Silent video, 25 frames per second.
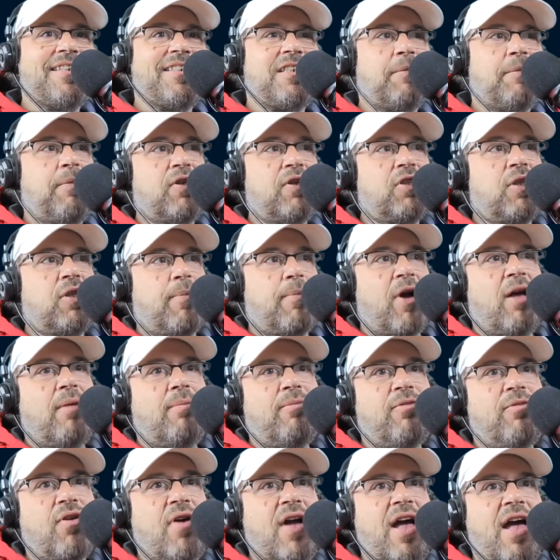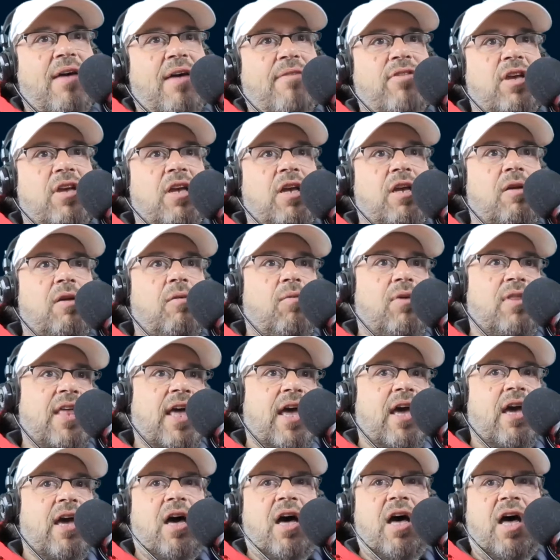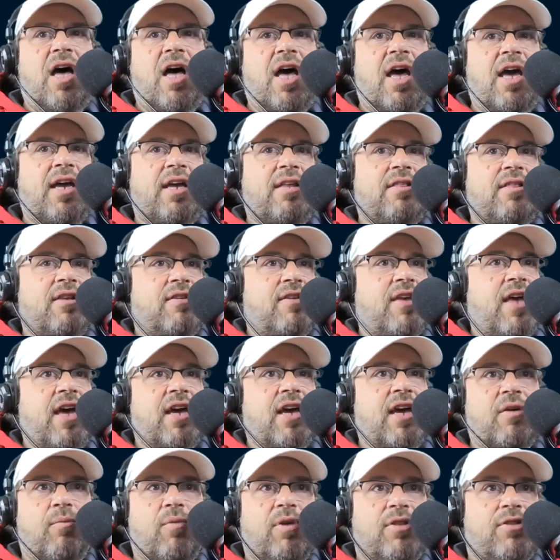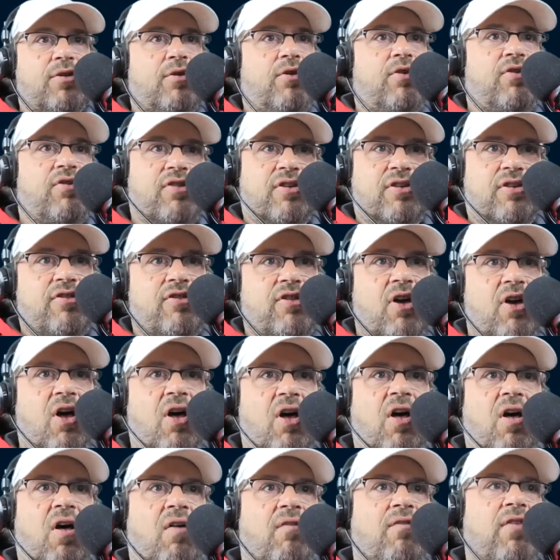about the problems they're having with AI and the tech and what they're using to solve.